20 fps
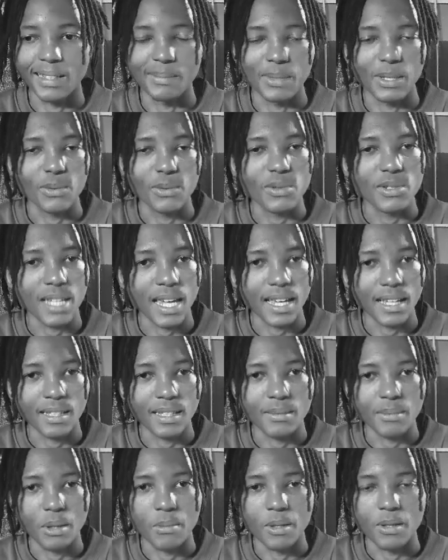it would take
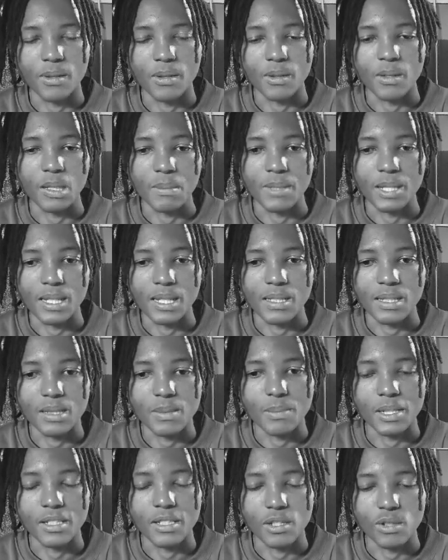maybe 30 minutes,
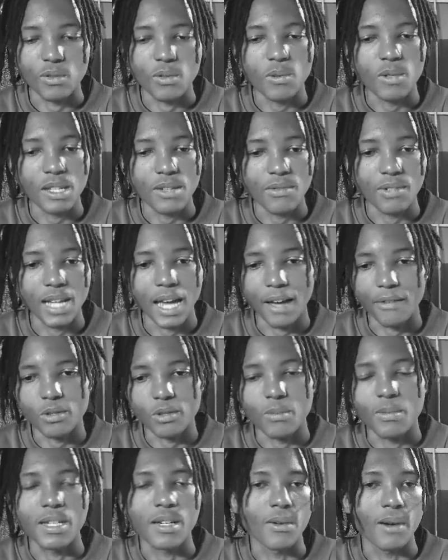but you don't even have to
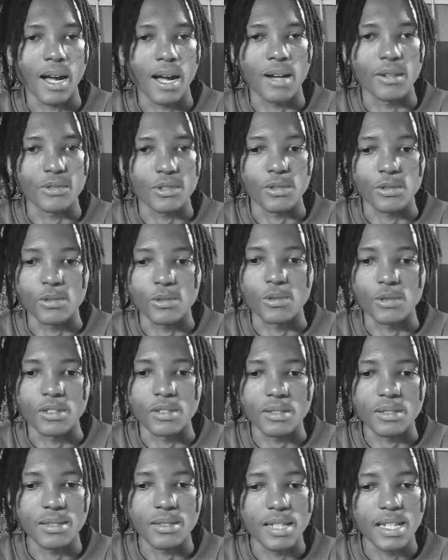be around to do
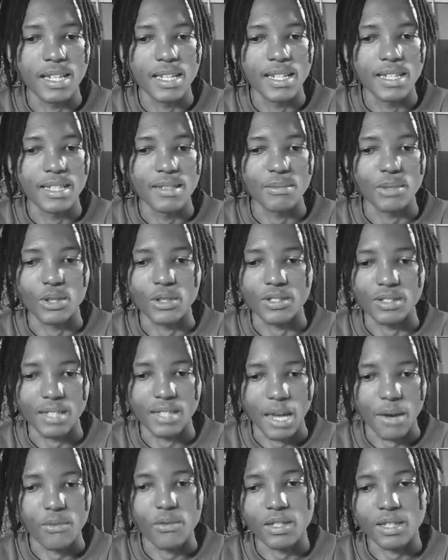this, because
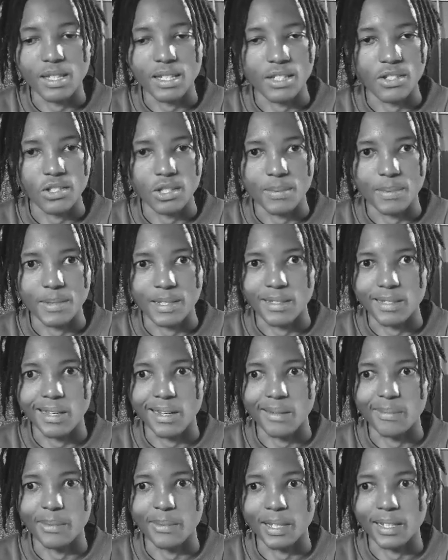everything has just been set
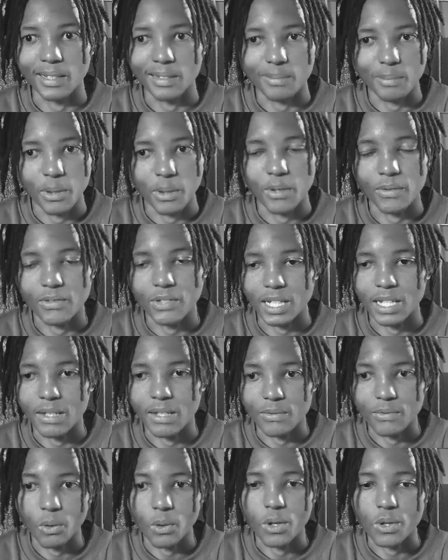up like perfectly
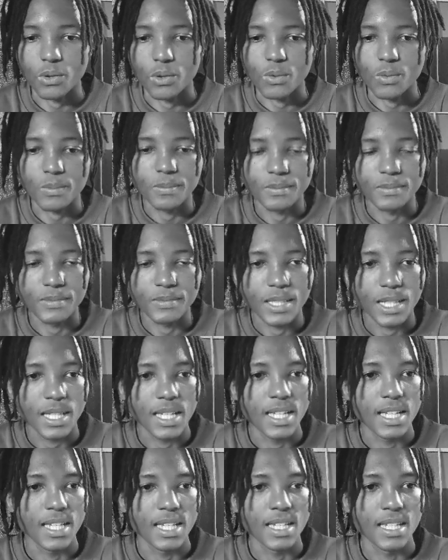for you.
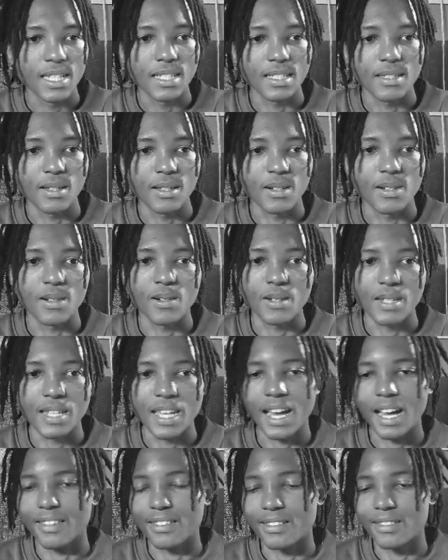So
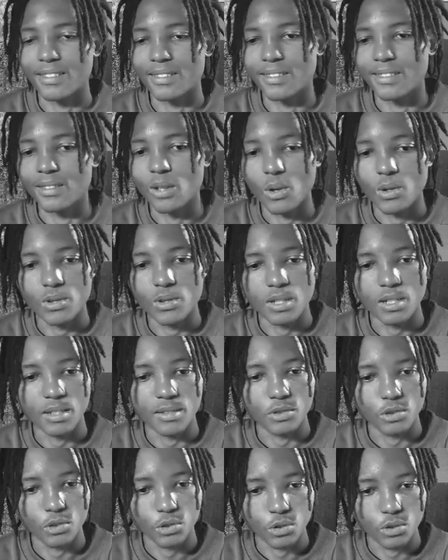yeah, those are
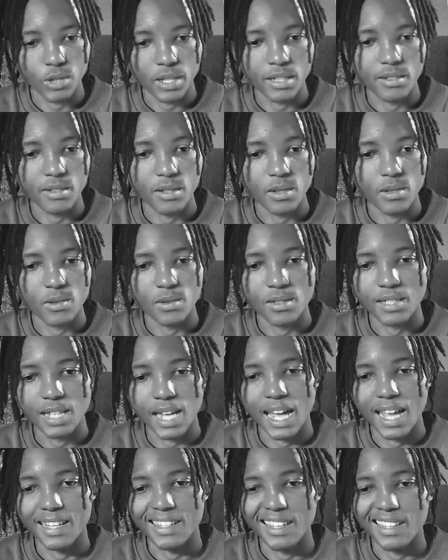trigger nodes,
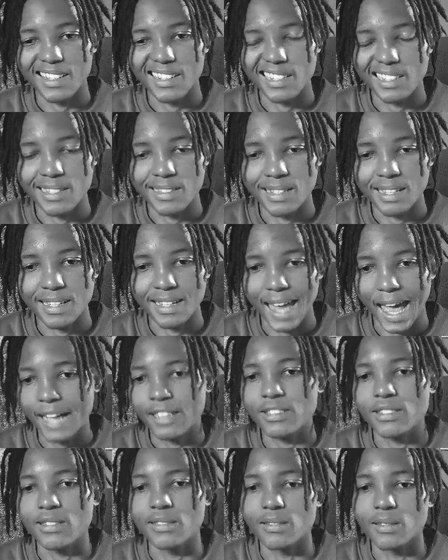and then this is an
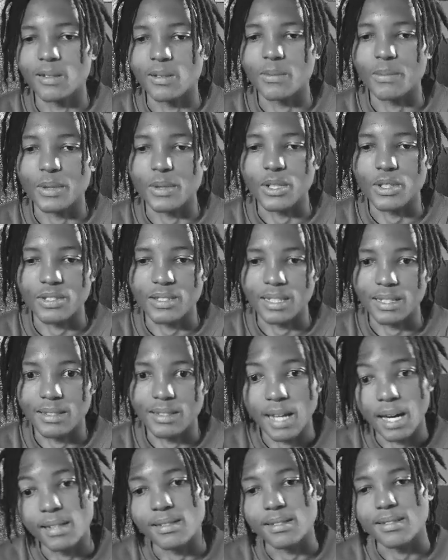action node because it
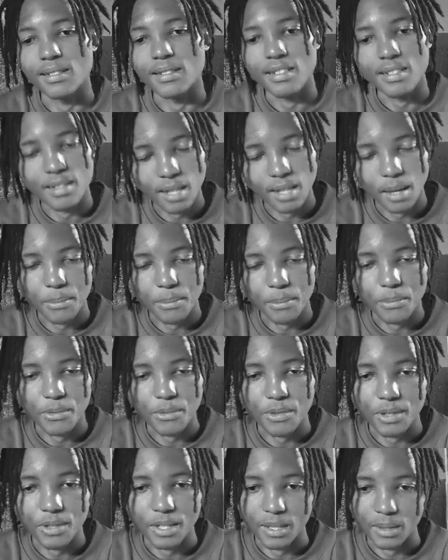does something,
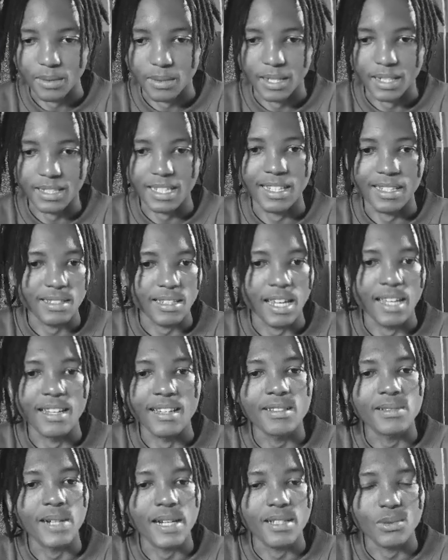right? It
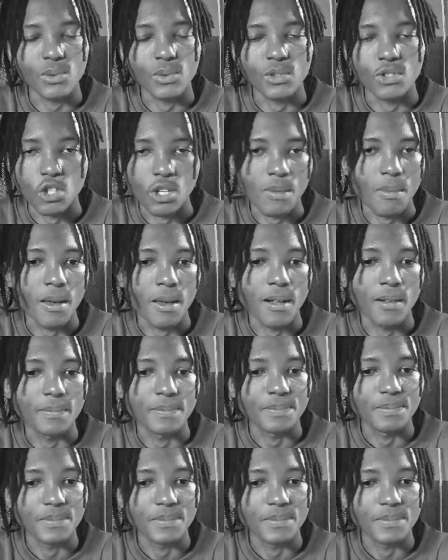integrates with Gmail,